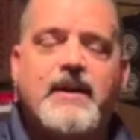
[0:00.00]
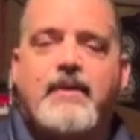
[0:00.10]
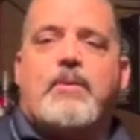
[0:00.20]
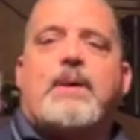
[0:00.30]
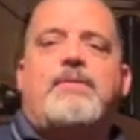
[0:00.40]
I
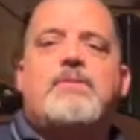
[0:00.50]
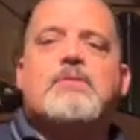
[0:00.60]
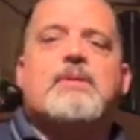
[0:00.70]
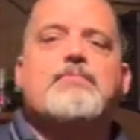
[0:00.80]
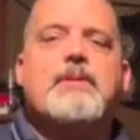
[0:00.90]
got quite a
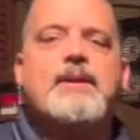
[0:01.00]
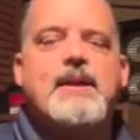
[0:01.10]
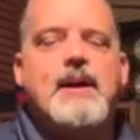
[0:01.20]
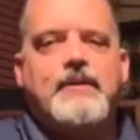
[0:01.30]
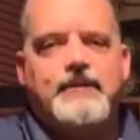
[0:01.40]
few up right
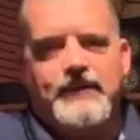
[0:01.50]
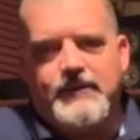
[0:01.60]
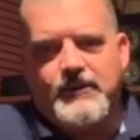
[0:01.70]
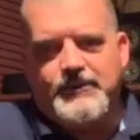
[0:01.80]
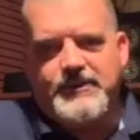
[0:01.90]
now,
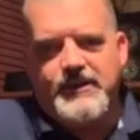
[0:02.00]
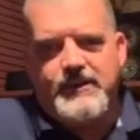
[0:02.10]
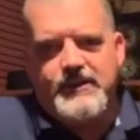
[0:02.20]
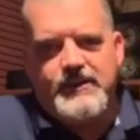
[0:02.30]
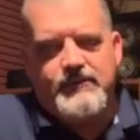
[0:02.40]
and you'll
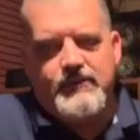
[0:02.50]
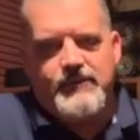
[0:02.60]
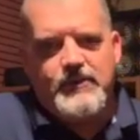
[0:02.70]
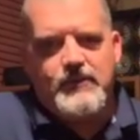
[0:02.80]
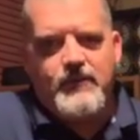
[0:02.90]
see the
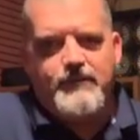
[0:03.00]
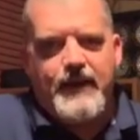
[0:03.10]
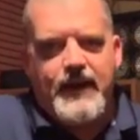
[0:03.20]
review of